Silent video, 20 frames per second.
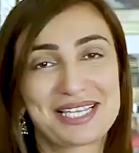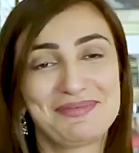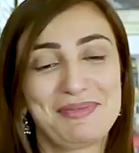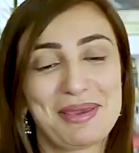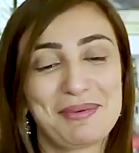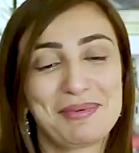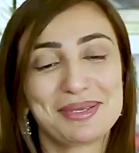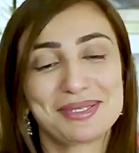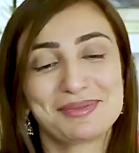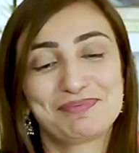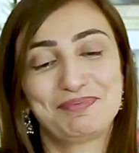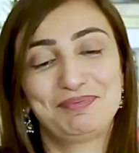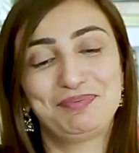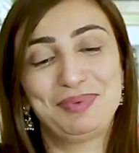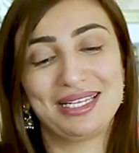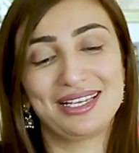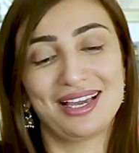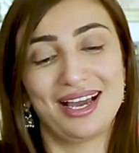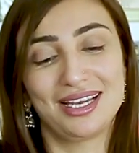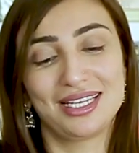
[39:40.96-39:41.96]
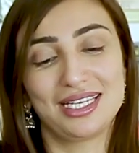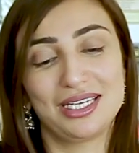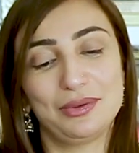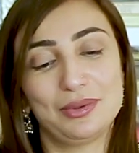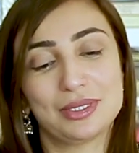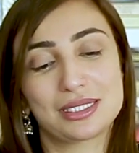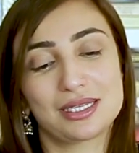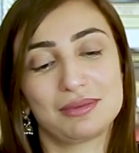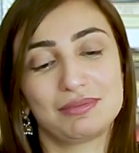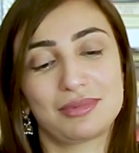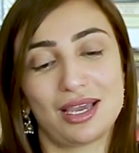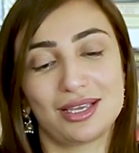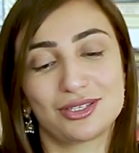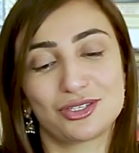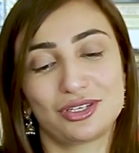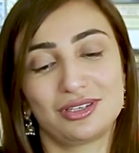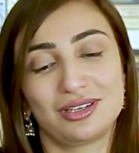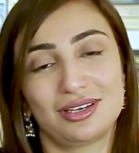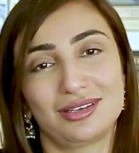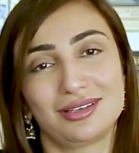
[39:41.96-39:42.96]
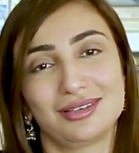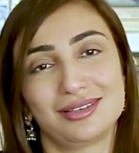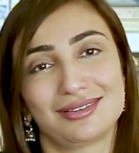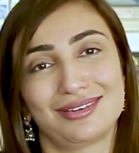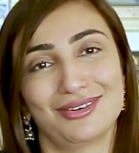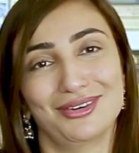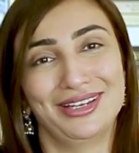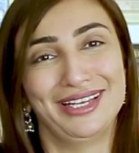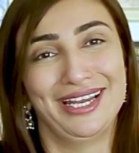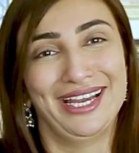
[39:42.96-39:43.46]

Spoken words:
So maybe it's biryani with some Thai chicken curry on